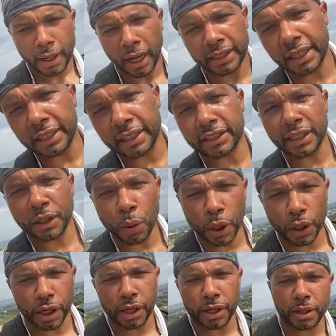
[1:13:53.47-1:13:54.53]
I said the C
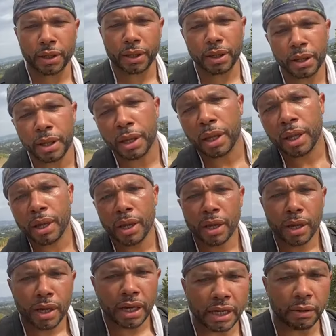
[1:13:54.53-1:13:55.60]
word.
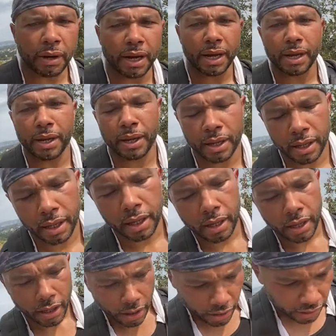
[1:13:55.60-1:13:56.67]
Anyway,
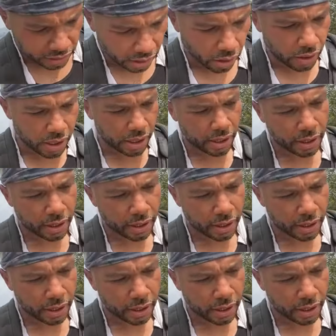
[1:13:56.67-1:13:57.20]
so